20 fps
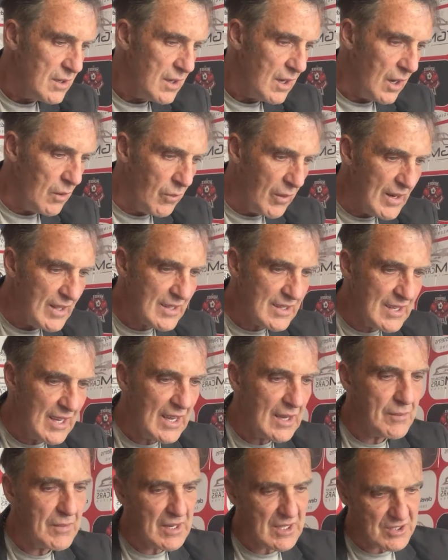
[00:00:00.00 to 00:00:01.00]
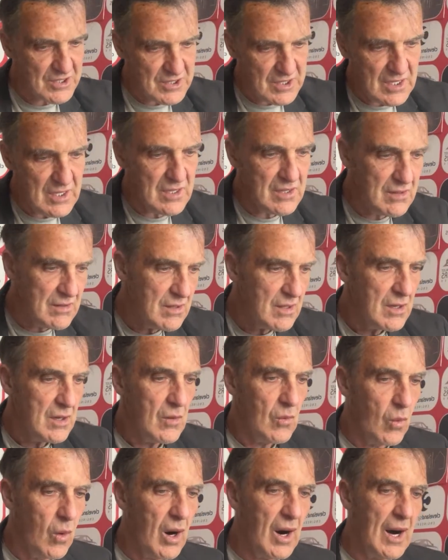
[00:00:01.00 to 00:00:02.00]
And when it came and I seen
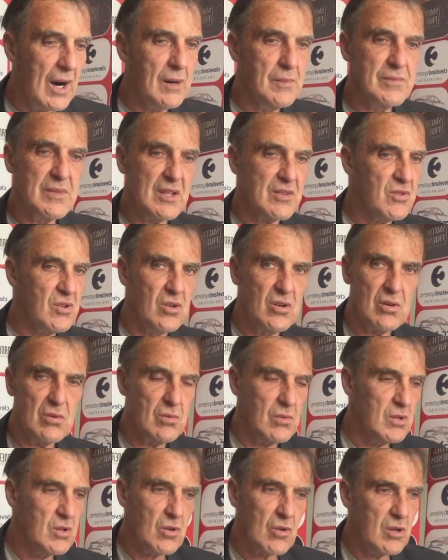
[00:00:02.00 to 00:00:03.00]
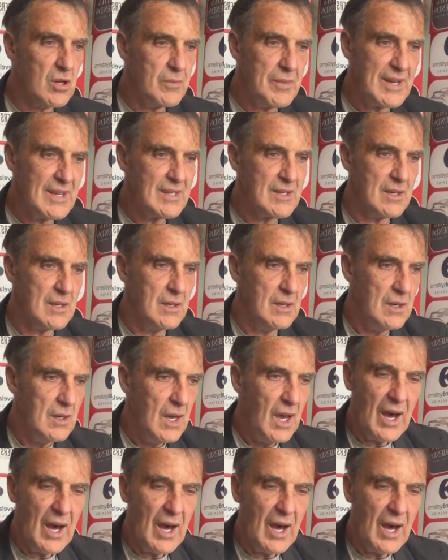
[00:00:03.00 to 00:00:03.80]
what happened, I thought, we're not going to make it.